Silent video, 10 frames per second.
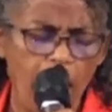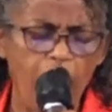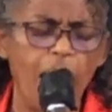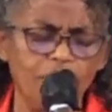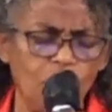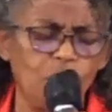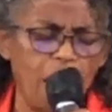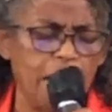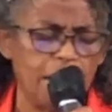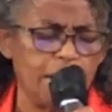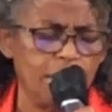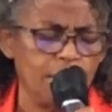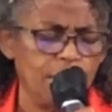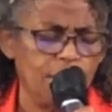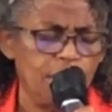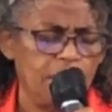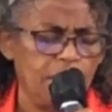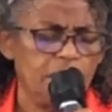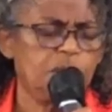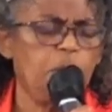Have your way.
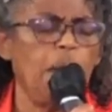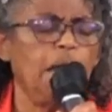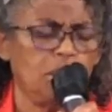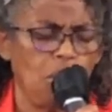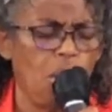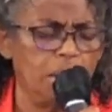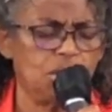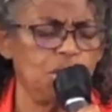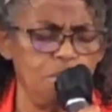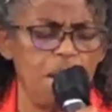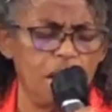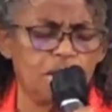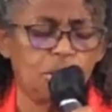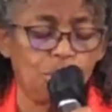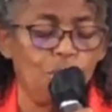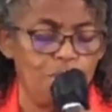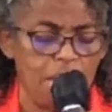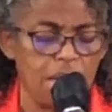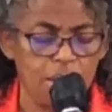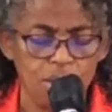Speak, Lord, to me and through
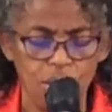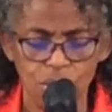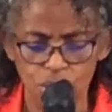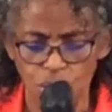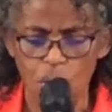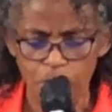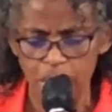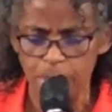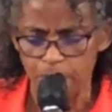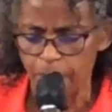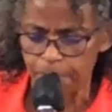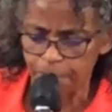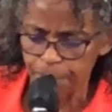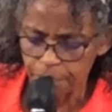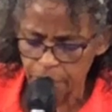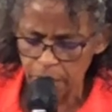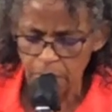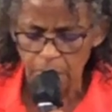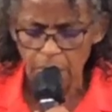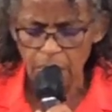me to your people.
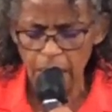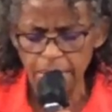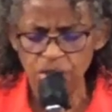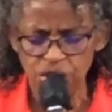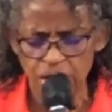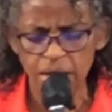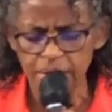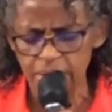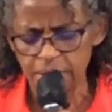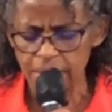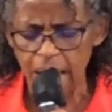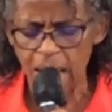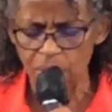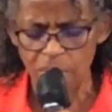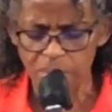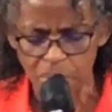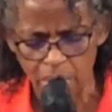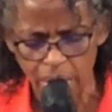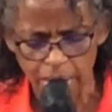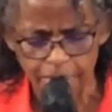In Jesus' name we
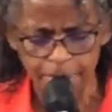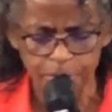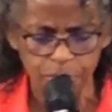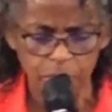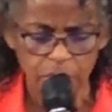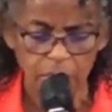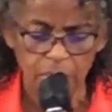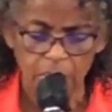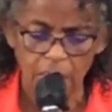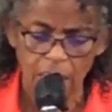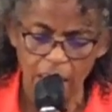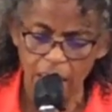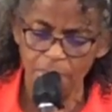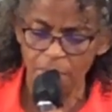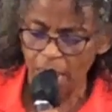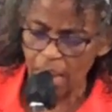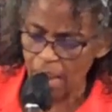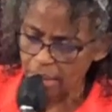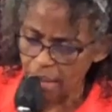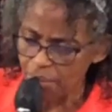pray.
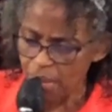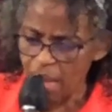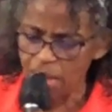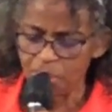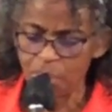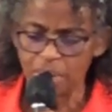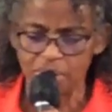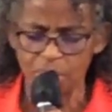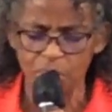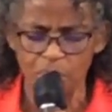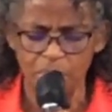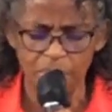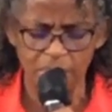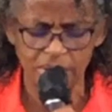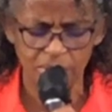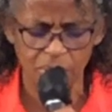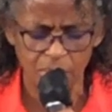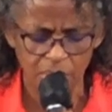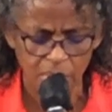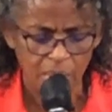Amen, amen. Praise the Lord, praise the
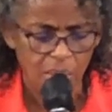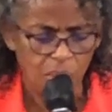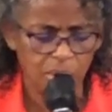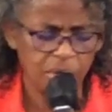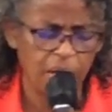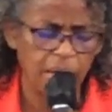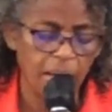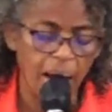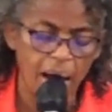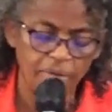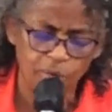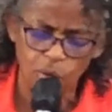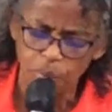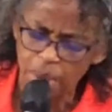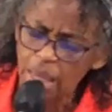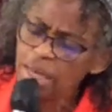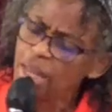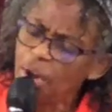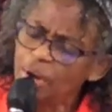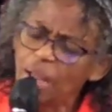Lord. I want to thank God for being
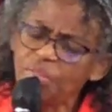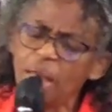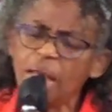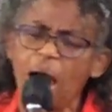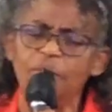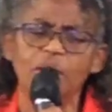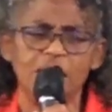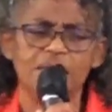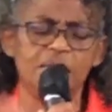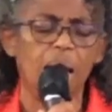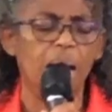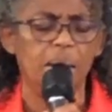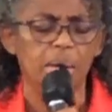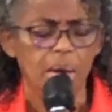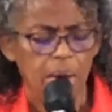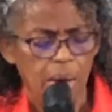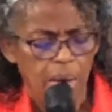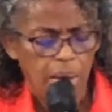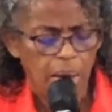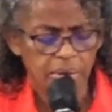here, and I thank God for that song
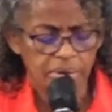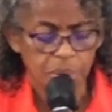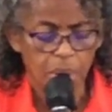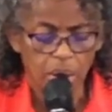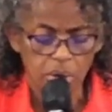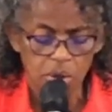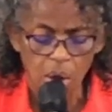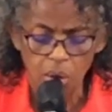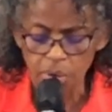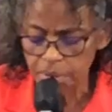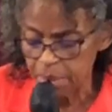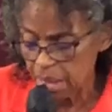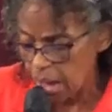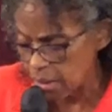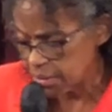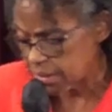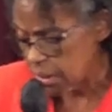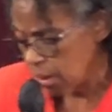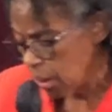Elder Sorrell chose, because